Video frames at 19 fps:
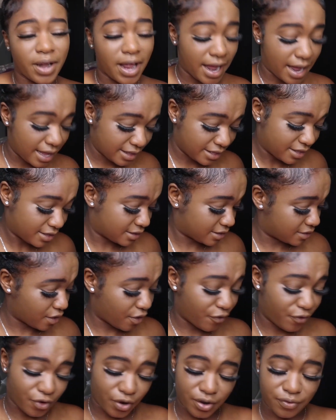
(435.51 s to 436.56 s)
I had this
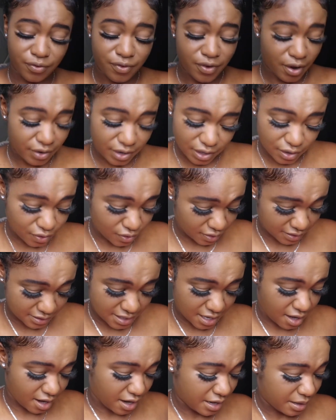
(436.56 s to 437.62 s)
for a very long
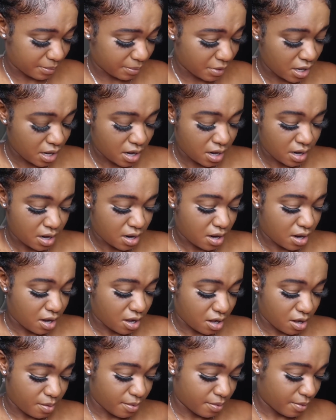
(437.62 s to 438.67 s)
time.
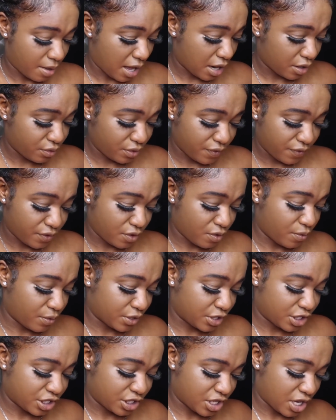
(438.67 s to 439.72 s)
I don't even know what
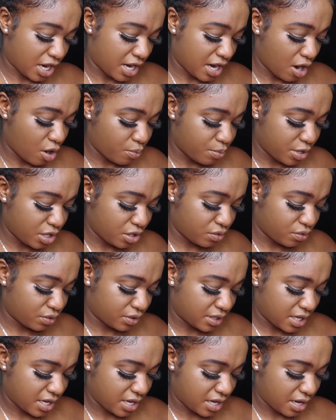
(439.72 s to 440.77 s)
shade I'll be
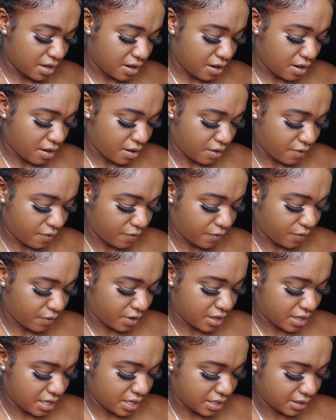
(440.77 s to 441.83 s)
using for
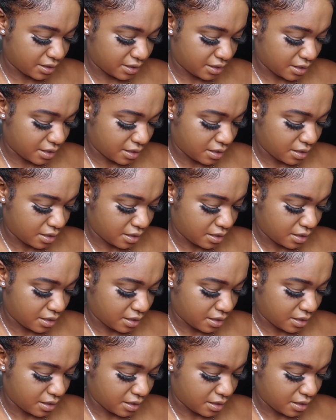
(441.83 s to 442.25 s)
this.